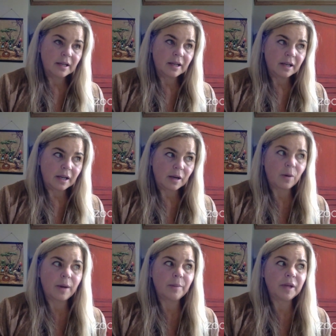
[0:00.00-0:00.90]

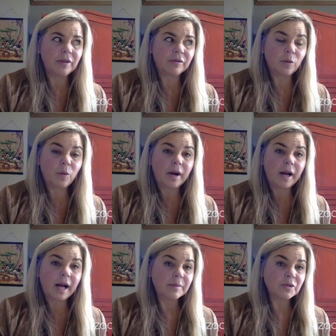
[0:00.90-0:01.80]
equipment for what
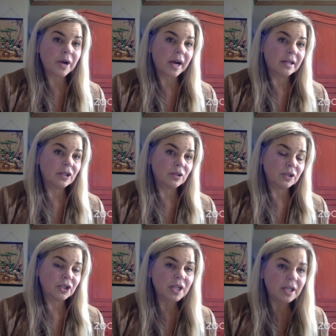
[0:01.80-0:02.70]
I'm trying to
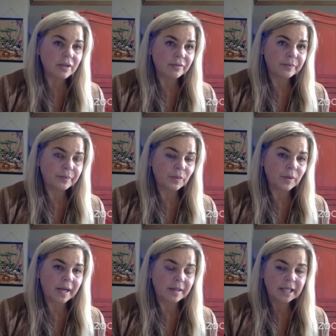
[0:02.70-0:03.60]
achieve,
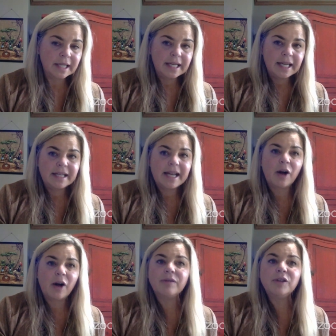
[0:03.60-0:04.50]
right?
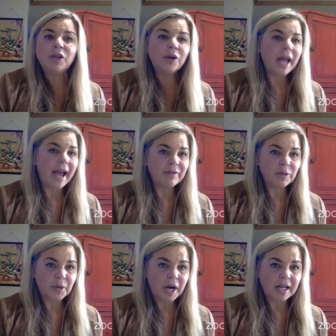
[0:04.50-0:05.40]
Now, if you don't have the
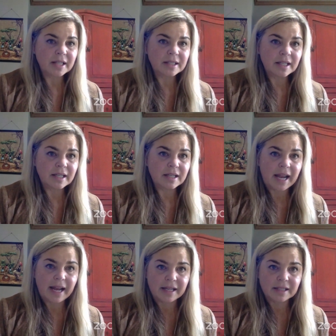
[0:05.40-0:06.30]
product in
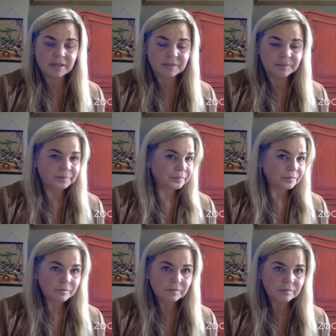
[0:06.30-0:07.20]
hand,
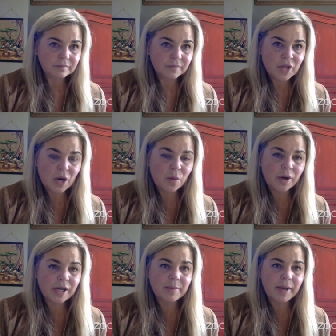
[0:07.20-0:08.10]
don't
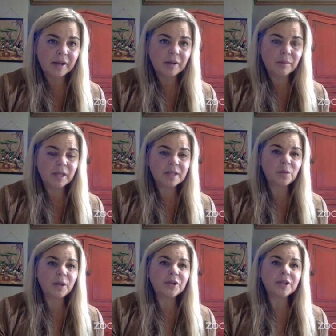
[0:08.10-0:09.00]
worry about it, because
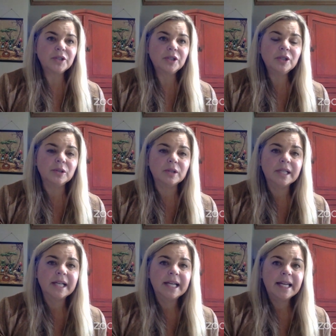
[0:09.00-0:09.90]
what you can do
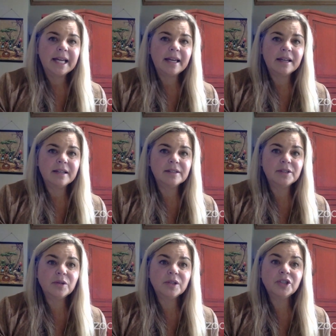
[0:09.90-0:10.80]
is
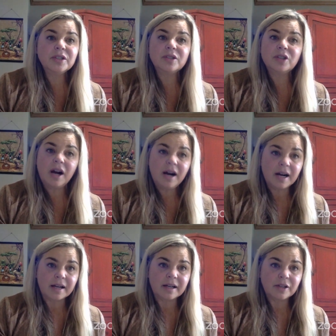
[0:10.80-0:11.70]
you can just
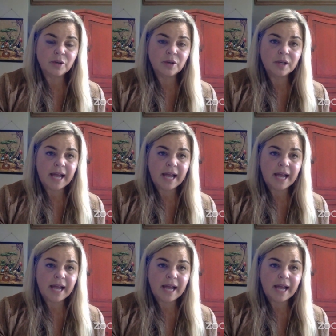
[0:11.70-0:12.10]
talk. You could